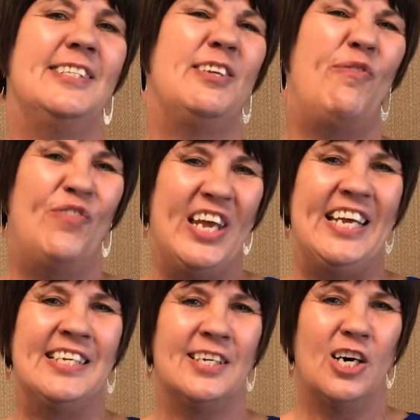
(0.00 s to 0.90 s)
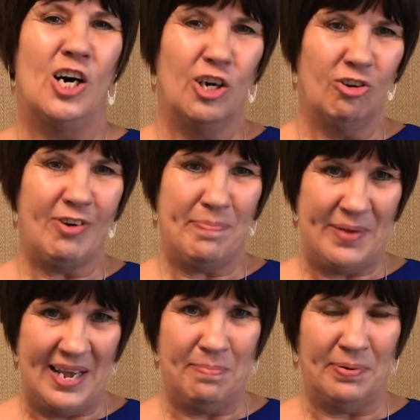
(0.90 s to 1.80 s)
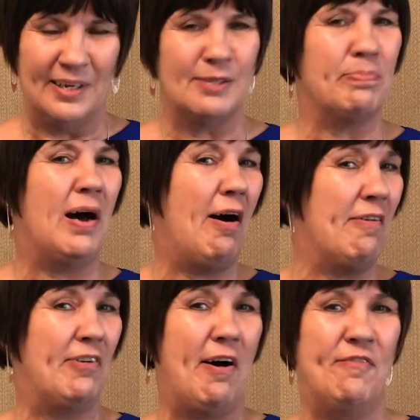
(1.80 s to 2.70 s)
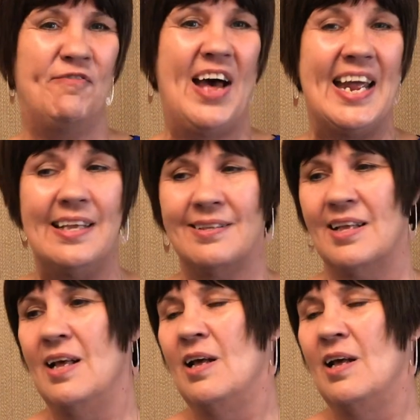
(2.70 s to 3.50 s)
to feed hungry people as part of our faith.